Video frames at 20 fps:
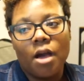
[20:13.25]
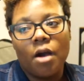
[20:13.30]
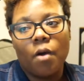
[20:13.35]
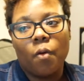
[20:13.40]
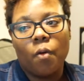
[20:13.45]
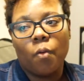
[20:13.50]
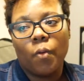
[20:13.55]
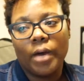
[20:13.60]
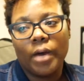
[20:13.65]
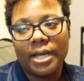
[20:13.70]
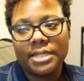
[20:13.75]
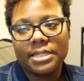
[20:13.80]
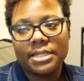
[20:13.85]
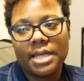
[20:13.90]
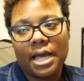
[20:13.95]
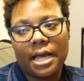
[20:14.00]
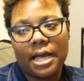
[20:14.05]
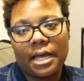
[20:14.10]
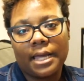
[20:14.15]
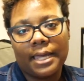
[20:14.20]
what
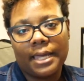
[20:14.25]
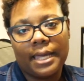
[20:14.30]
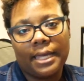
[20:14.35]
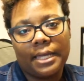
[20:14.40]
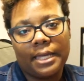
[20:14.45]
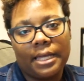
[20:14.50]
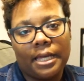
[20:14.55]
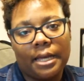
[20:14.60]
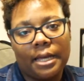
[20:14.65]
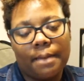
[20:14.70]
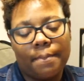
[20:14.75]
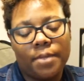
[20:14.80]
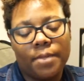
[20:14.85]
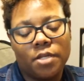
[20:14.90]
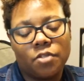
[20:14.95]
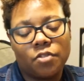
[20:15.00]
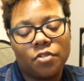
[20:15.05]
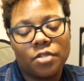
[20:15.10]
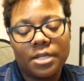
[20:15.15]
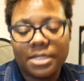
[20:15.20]
I am
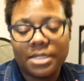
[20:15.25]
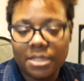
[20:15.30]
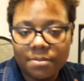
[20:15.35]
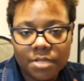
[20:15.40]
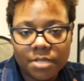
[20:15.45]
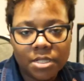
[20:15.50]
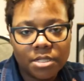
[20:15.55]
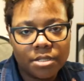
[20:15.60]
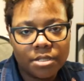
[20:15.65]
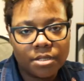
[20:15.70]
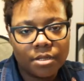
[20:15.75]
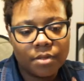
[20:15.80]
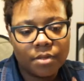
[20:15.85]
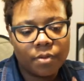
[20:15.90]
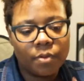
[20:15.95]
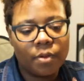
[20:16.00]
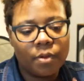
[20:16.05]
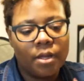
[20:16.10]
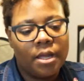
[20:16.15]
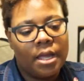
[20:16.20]
attempting to
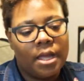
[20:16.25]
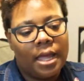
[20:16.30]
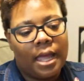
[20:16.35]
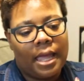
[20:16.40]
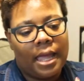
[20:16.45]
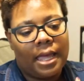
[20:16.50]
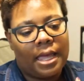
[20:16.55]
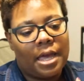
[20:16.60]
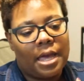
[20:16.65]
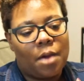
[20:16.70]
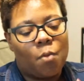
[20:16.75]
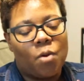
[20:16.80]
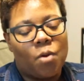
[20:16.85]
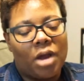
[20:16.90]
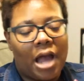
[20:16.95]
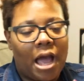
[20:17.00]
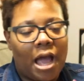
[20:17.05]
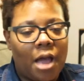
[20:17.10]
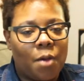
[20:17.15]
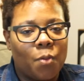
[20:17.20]
do and
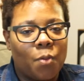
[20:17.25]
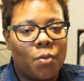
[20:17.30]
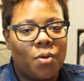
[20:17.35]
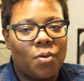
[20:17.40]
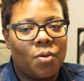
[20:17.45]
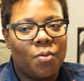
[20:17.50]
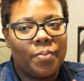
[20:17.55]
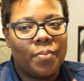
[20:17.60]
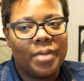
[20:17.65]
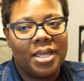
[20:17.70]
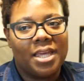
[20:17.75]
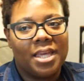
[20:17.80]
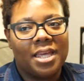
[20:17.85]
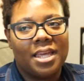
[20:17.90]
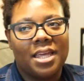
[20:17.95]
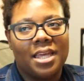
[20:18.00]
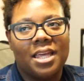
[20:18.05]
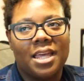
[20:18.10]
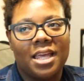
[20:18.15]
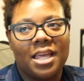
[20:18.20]
what I will
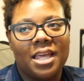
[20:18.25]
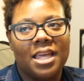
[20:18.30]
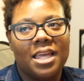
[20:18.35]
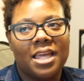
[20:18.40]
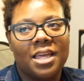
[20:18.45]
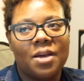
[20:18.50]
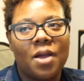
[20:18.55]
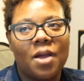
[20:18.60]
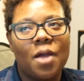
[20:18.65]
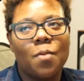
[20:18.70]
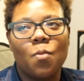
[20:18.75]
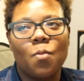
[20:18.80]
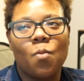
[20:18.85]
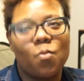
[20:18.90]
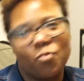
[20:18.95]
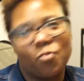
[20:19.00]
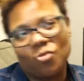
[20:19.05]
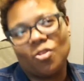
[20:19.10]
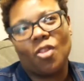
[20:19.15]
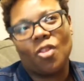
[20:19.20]
be
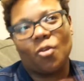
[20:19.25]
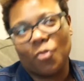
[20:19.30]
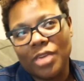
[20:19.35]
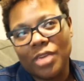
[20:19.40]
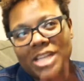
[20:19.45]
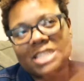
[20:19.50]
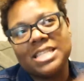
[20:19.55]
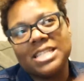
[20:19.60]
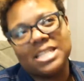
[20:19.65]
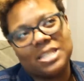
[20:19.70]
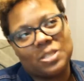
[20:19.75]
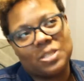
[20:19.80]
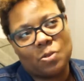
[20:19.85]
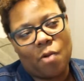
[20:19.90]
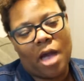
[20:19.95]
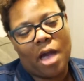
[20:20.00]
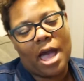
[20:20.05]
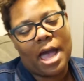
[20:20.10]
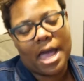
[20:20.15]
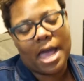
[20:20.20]
and the reasons
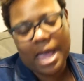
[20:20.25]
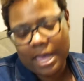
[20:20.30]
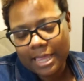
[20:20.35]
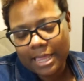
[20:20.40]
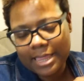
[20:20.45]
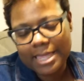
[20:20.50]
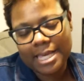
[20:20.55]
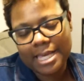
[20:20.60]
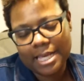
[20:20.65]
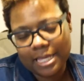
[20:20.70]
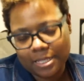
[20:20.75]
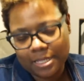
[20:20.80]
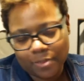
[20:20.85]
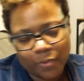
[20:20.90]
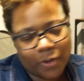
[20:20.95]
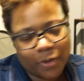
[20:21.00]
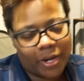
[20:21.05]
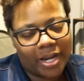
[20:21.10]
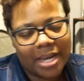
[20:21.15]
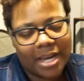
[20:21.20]
why things
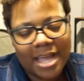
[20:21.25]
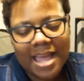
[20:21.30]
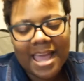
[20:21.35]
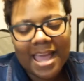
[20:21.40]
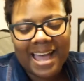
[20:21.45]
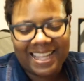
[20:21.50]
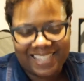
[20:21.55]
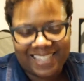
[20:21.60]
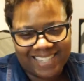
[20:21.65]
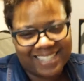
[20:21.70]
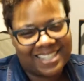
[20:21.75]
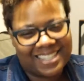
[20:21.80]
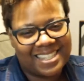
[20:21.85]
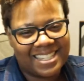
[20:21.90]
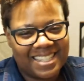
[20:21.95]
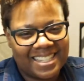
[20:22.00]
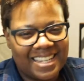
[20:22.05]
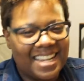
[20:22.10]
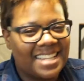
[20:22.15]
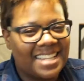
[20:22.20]
weren't as
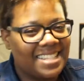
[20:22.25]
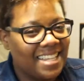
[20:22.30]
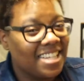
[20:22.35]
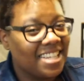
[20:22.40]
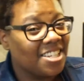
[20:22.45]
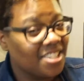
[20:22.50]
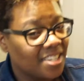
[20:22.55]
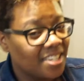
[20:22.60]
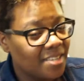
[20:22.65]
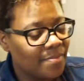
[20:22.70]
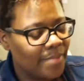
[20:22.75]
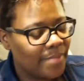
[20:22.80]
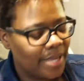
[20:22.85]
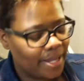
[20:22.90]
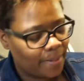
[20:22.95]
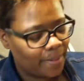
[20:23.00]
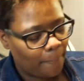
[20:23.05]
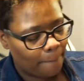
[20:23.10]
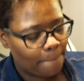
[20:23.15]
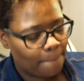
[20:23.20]
consistent as they should have
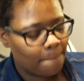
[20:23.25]
been